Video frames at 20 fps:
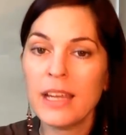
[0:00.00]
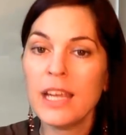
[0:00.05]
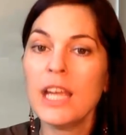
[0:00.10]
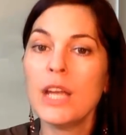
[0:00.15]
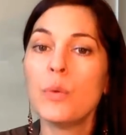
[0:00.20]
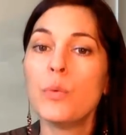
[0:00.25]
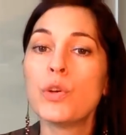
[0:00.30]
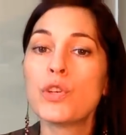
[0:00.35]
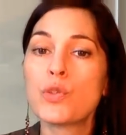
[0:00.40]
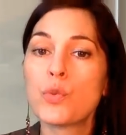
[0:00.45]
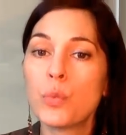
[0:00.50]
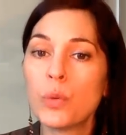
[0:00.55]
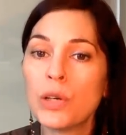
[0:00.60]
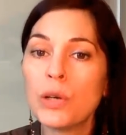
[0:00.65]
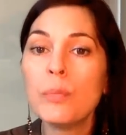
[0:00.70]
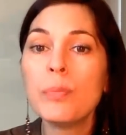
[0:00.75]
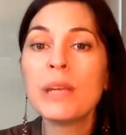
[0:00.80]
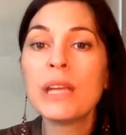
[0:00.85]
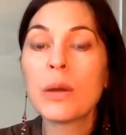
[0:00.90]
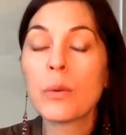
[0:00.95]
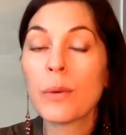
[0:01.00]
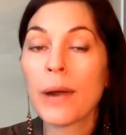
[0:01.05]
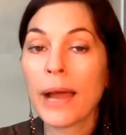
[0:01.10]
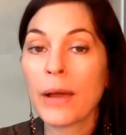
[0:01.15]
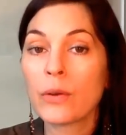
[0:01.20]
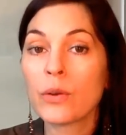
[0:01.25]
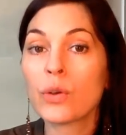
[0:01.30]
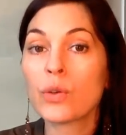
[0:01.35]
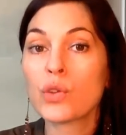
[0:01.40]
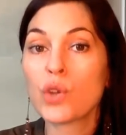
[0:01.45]
which will be around
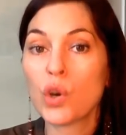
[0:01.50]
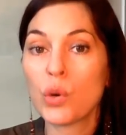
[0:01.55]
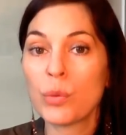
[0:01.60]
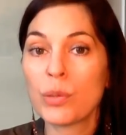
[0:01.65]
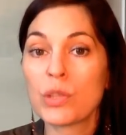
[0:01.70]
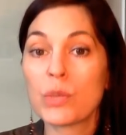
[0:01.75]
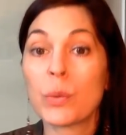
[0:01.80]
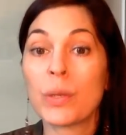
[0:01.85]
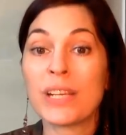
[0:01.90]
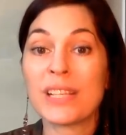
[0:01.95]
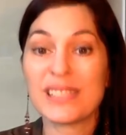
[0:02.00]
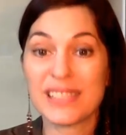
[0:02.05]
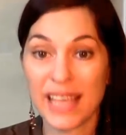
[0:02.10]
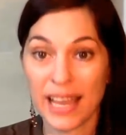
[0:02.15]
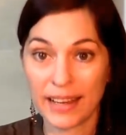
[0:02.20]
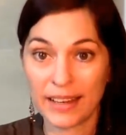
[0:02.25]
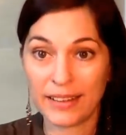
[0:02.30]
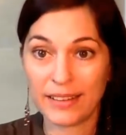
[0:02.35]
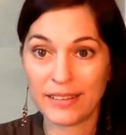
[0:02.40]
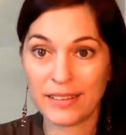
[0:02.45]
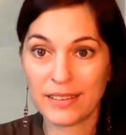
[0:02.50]
October 22nd.